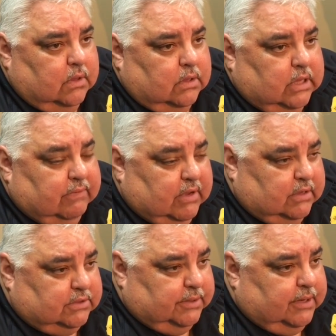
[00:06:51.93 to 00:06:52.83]
giving
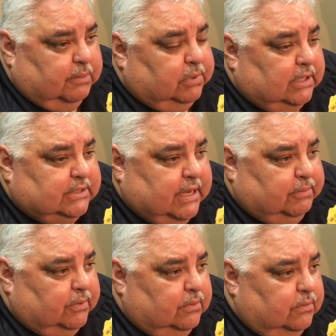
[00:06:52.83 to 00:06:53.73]
us a blood
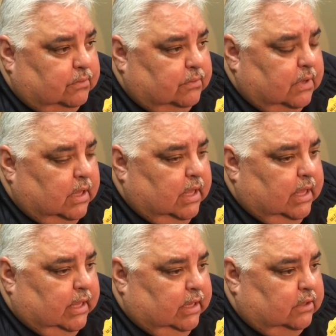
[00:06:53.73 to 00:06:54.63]
sample,
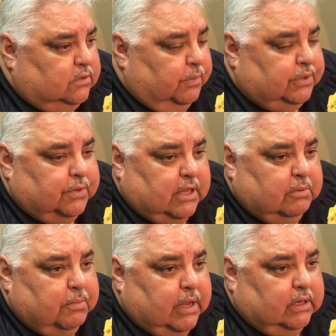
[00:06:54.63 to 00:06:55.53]
and so we took him
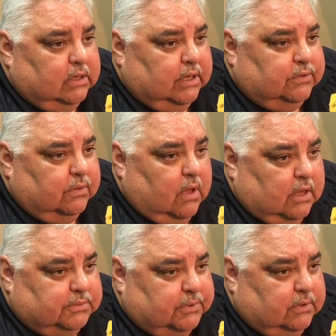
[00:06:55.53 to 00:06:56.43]
immediately to the
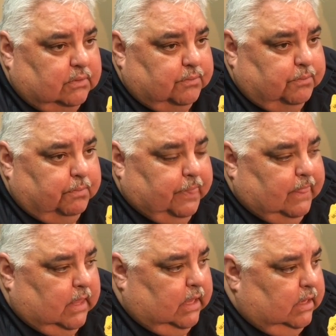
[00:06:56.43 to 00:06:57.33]
hospital,
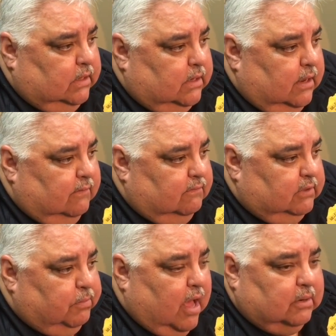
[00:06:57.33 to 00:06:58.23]
and a
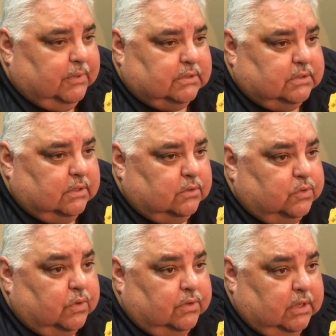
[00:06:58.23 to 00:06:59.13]
phlebotomist
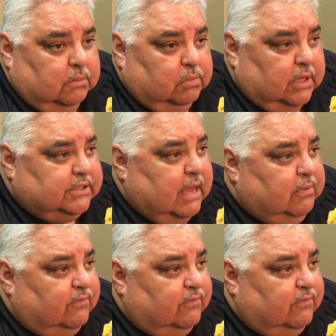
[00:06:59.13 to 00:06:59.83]
took the blood sample